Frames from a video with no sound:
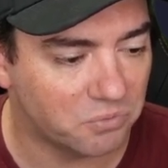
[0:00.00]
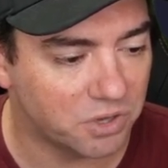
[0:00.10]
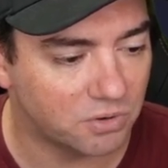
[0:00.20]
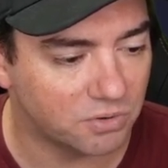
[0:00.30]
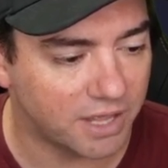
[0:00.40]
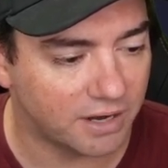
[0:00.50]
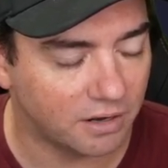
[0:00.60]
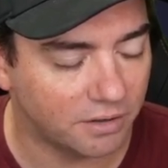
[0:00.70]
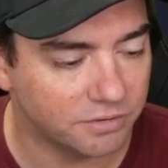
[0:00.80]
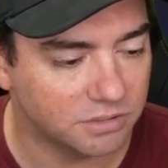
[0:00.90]
We call that
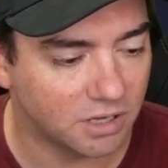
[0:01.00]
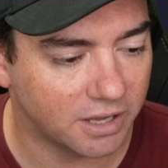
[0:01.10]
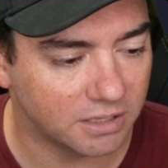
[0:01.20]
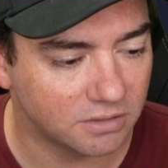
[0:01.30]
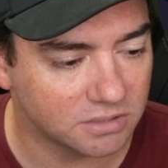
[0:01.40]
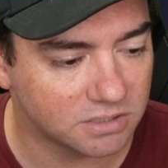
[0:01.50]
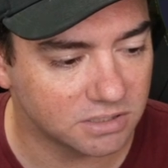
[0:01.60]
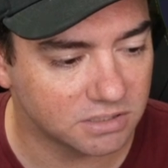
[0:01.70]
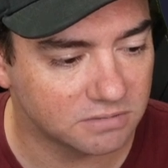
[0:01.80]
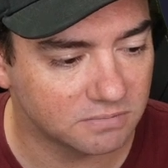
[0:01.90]
load
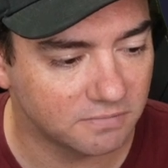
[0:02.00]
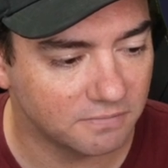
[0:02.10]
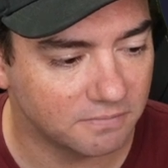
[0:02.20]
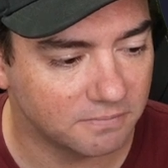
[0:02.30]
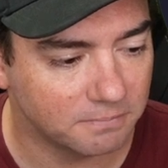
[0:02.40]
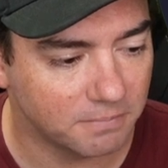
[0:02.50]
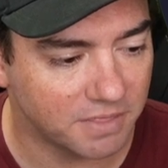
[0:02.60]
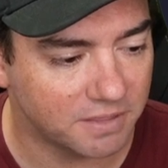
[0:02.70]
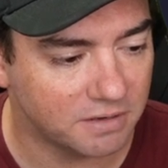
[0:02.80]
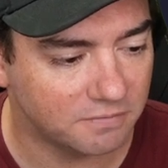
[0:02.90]
diagnostics
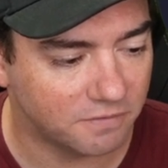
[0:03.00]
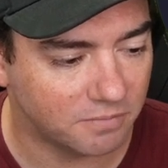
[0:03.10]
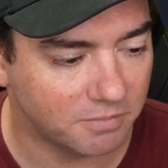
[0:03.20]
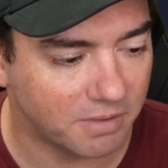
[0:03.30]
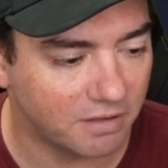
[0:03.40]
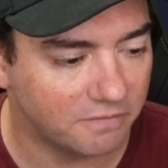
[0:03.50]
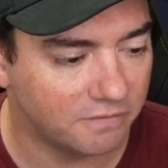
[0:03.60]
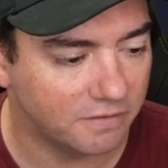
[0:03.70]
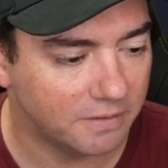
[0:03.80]
method from above.